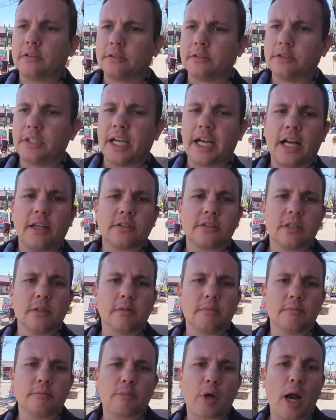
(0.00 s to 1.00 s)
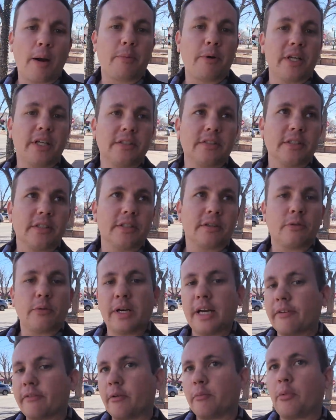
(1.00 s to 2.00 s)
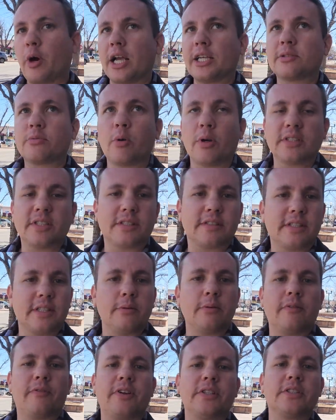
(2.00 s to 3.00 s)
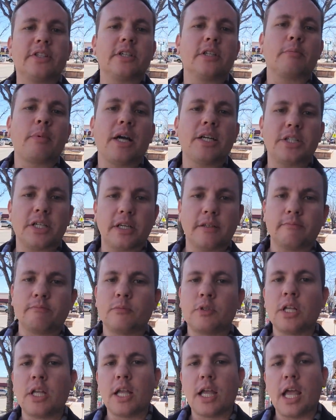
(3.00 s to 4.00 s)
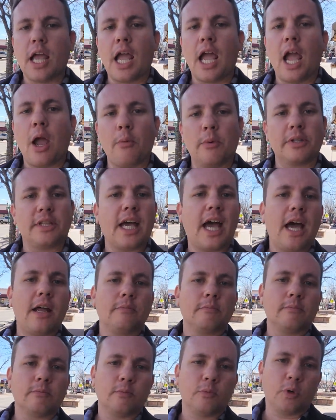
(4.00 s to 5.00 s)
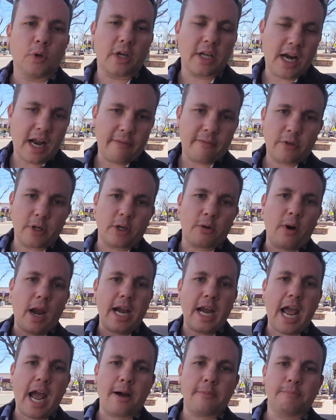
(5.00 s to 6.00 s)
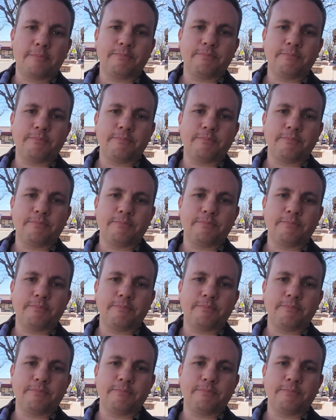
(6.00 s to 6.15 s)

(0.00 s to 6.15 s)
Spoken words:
check out some properties in 3 different price points to see what fits in your budget. And with that, we'll get after it right now.